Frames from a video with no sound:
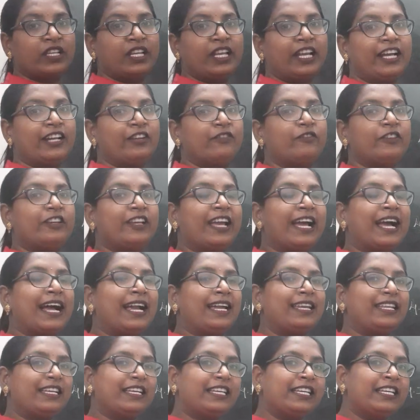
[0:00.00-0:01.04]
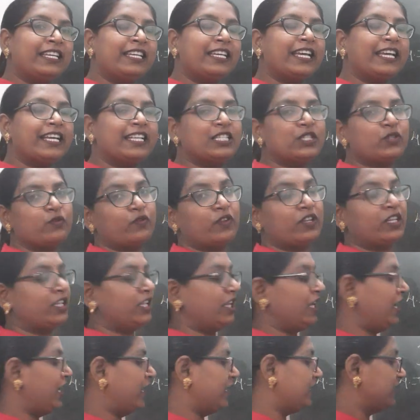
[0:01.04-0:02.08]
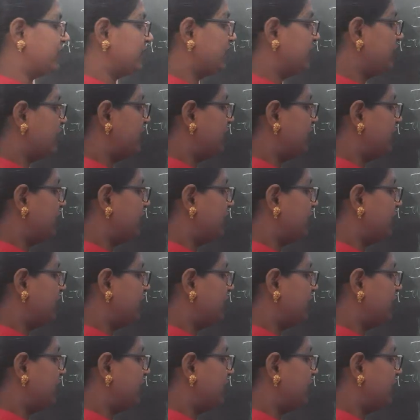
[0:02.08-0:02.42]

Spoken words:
and we add es with it.